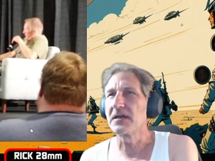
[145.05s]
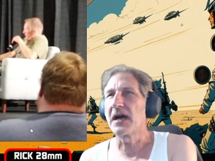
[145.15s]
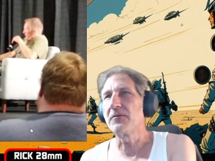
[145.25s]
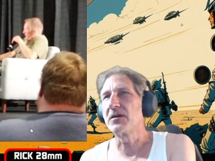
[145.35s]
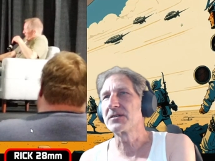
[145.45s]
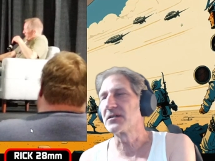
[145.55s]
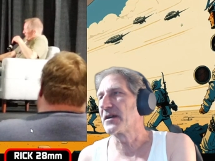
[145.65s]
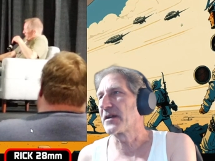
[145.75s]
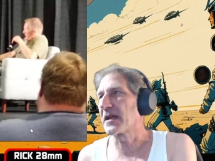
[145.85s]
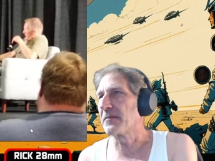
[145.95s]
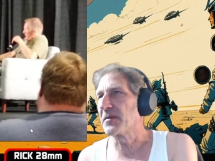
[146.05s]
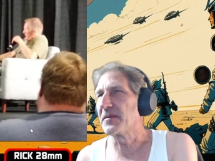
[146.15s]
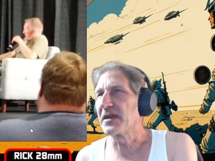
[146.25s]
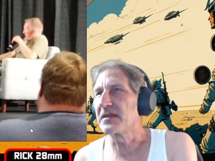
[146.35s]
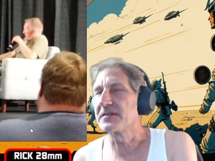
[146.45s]
I watch a lot of
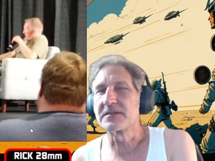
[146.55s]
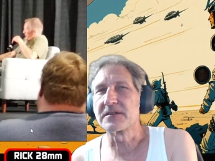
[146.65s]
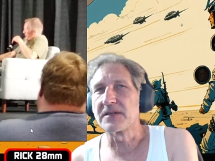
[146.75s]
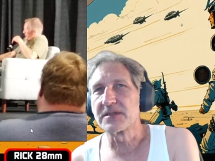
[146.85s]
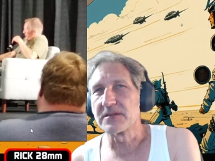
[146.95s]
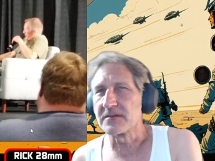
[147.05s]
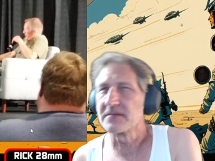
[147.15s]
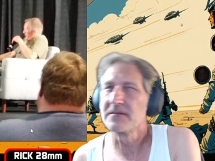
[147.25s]
MMA and stuff, so.